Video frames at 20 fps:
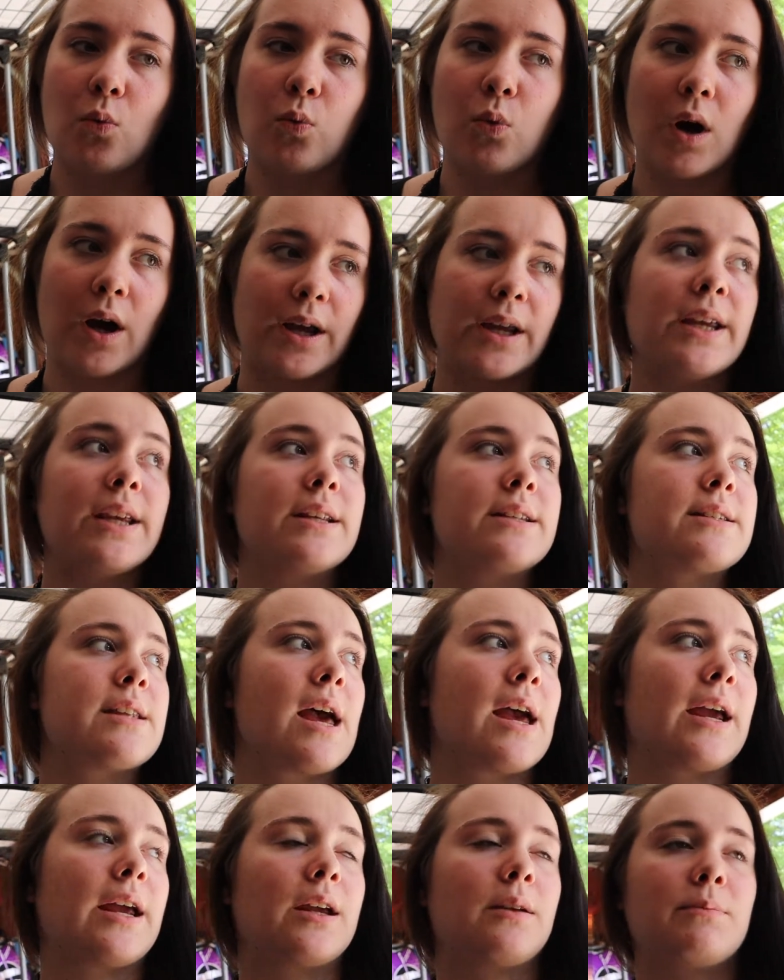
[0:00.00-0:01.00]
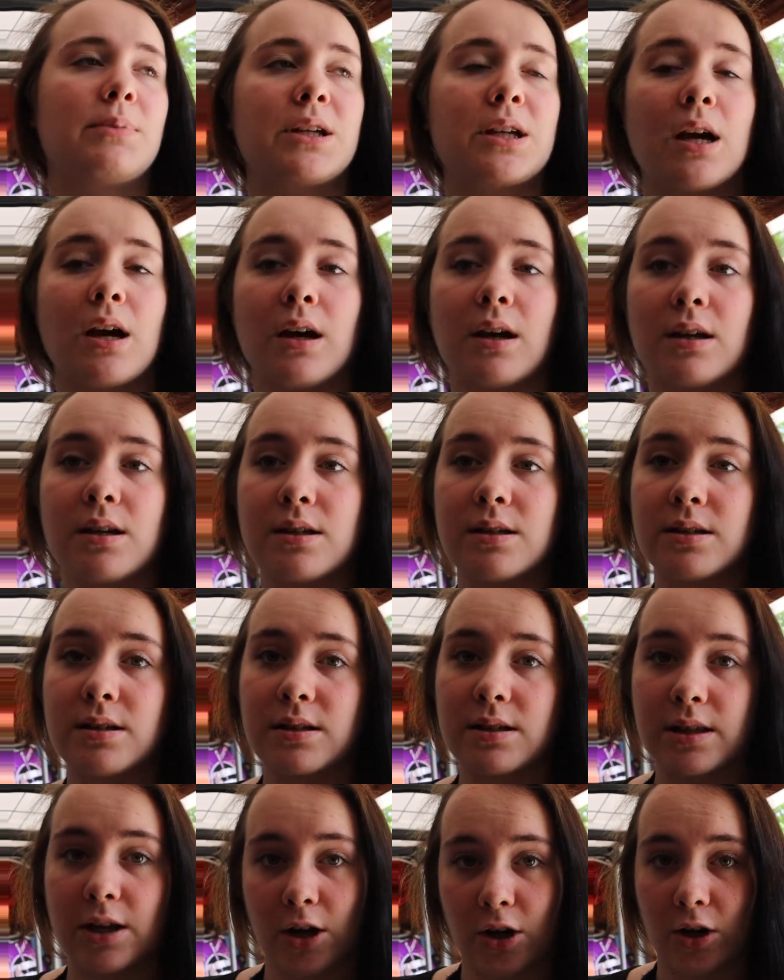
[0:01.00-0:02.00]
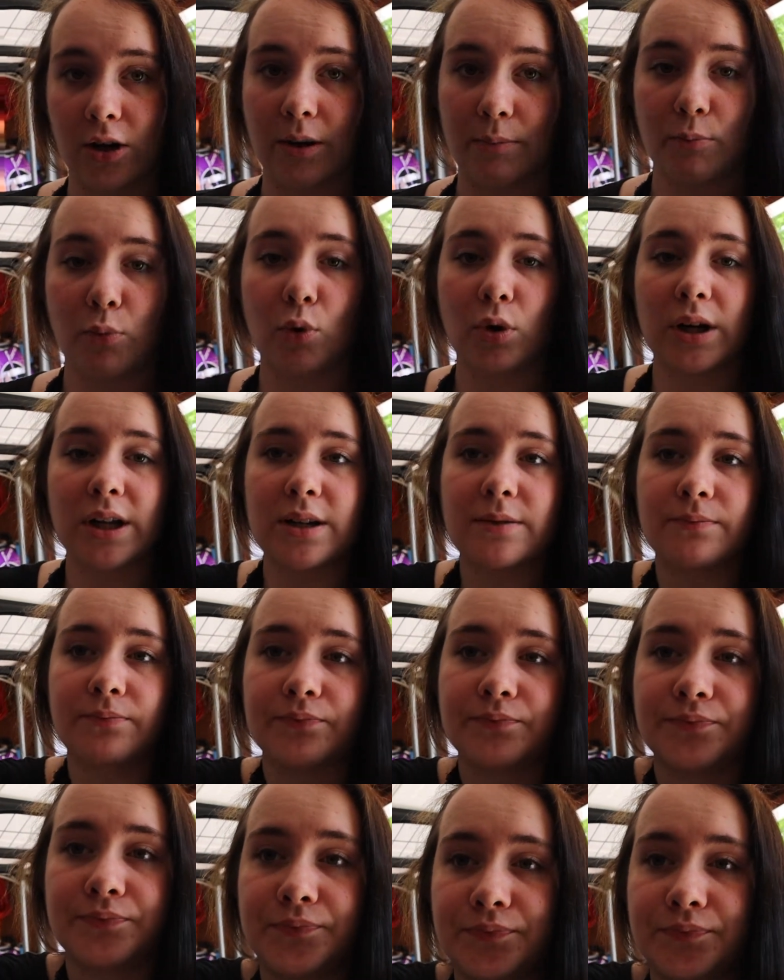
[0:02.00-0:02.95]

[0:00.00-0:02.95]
what he's saying because they're important.